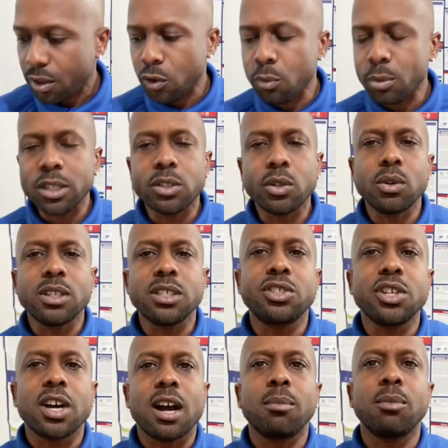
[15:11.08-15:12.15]
You've been doing this
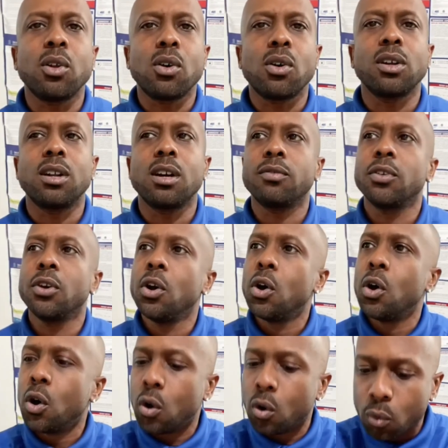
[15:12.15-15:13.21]
job long enough
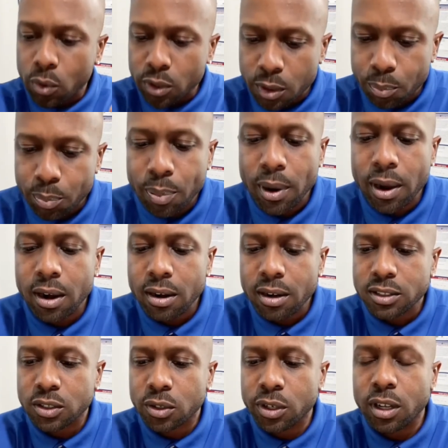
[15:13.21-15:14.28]
when your
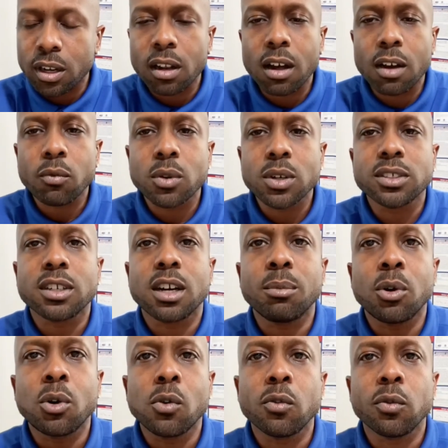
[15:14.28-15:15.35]
parents or your loved ones come
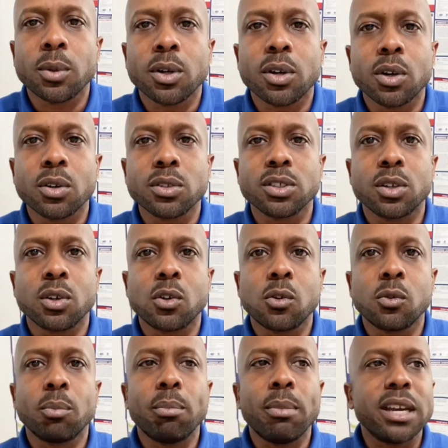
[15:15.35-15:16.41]
home from the nursing
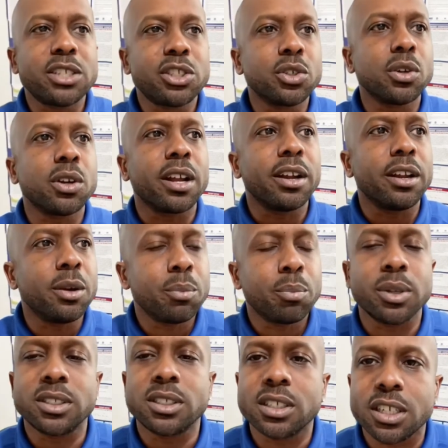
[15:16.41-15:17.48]
home, make sure they're in
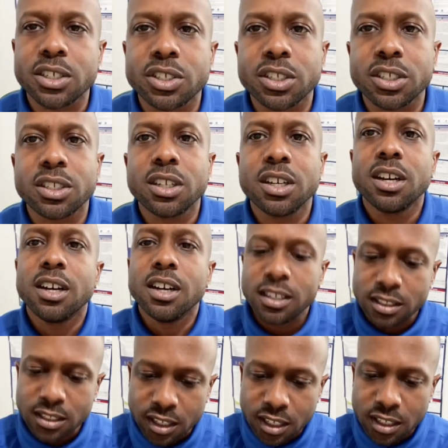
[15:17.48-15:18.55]
position
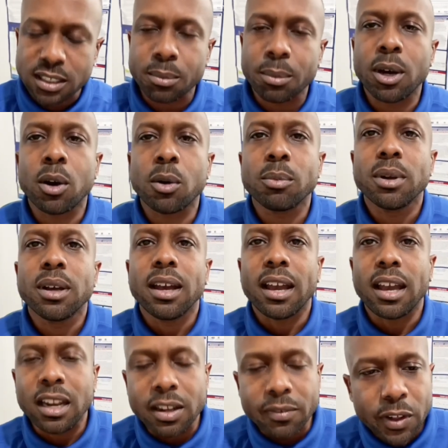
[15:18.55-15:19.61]
to get some help.
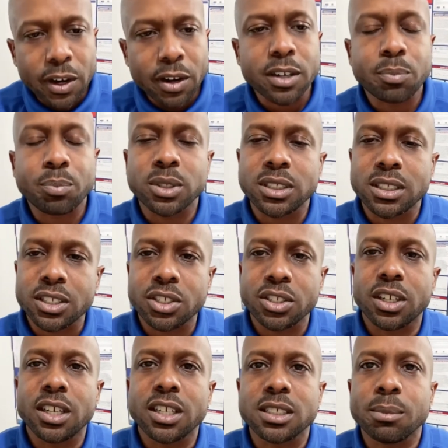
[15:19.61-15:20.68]
And if they're in position
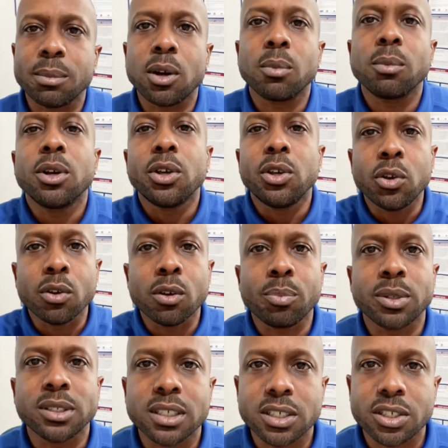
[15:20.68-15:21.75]
to get some help, you're in
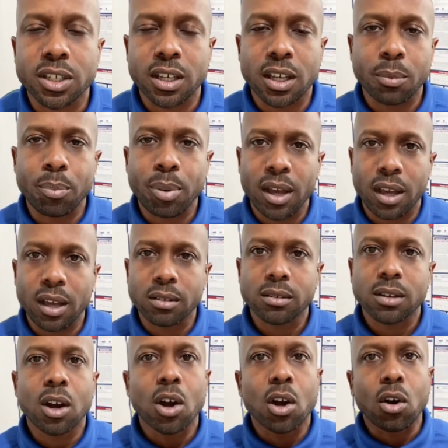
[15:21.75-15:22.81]
position to get paid.
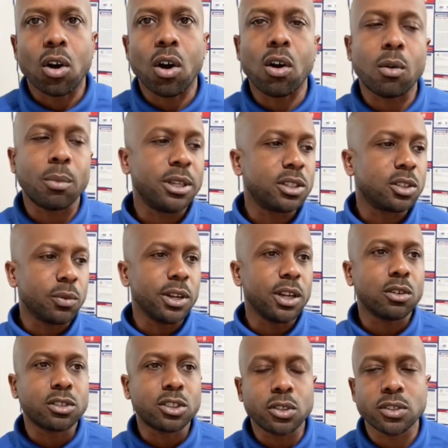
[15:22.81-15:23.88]
Call me
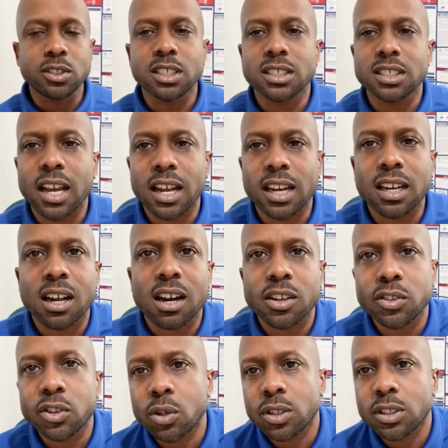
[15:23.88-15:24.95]
302
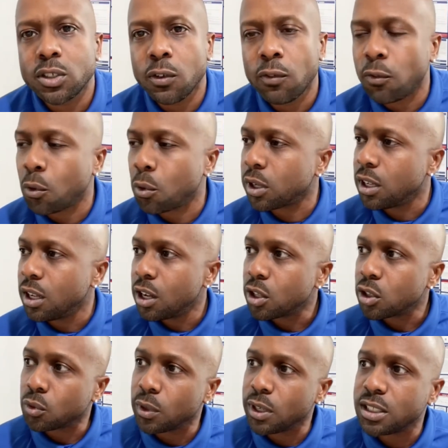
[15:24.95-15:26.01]
689 3240,
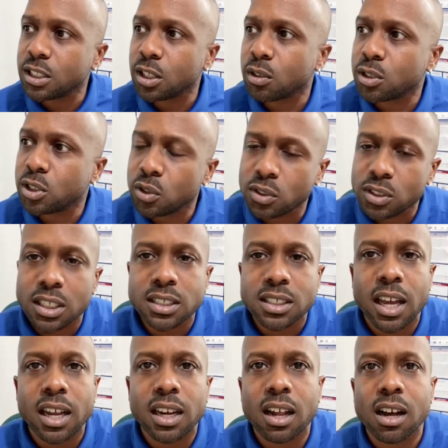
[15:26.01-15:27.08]
302
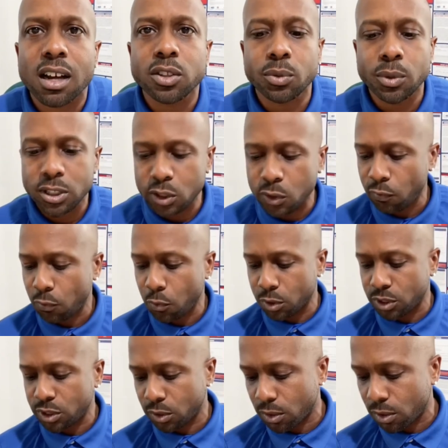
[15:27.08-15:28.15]
689
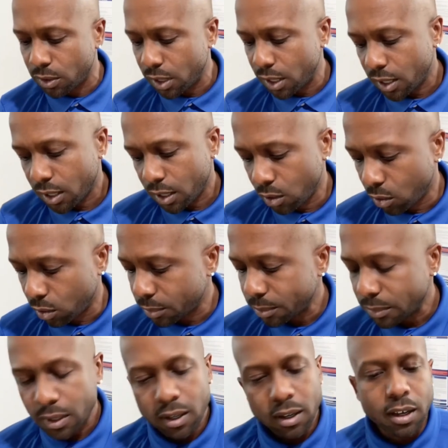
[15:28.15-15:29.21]
3240.
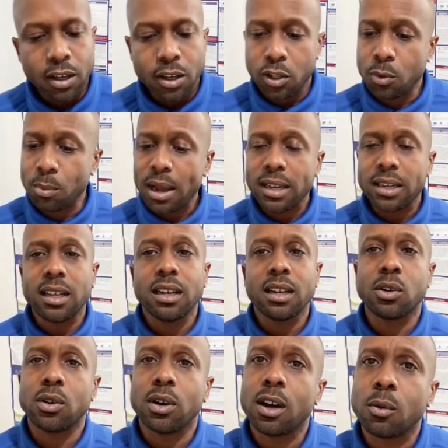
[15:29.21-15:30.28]
Look, you might need a
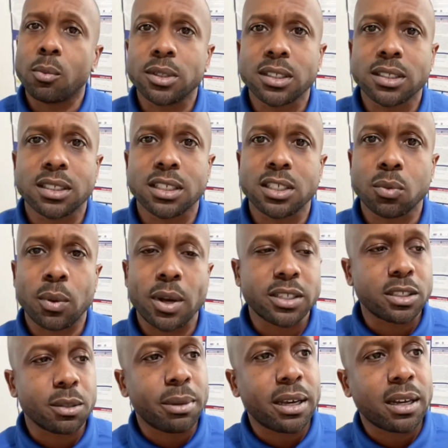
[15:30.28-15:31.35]
little help with the
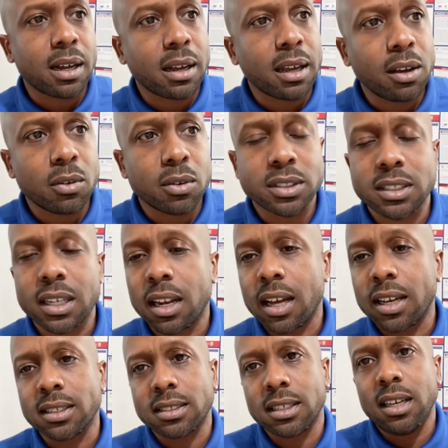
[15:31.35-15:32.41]
situation, man. I ain't gonna say
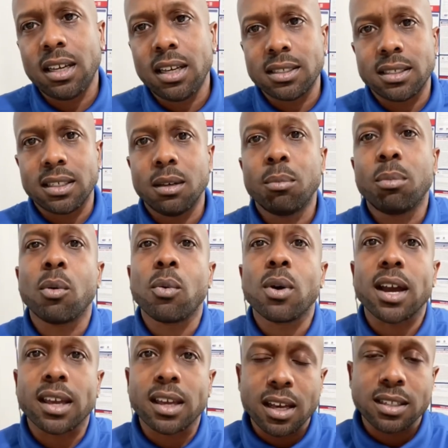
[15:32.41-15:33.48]
like it's easy, but what
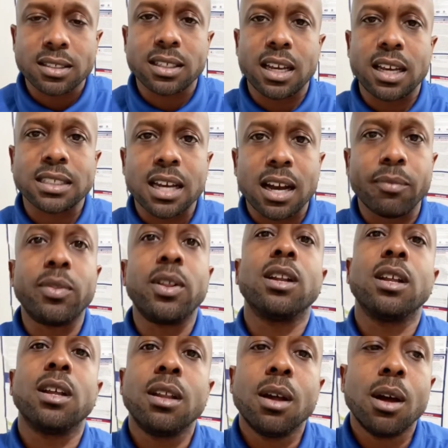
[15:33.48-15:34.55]
I can say is I've
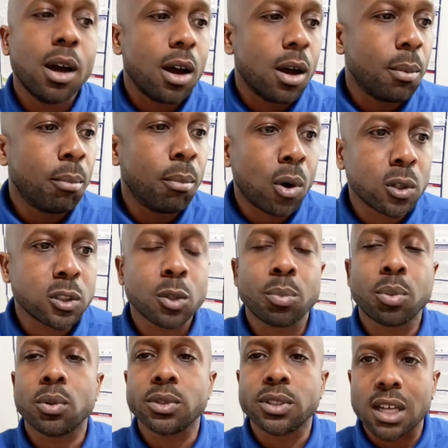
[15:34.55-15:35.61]
done it
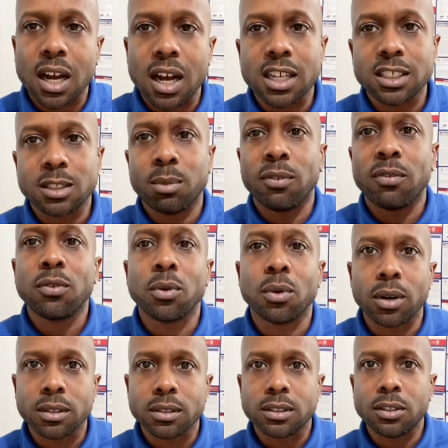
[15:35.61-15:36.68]
multiple times
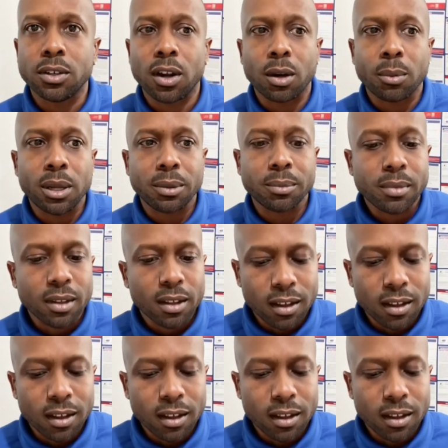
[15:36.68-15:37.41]
before. You know what I mean?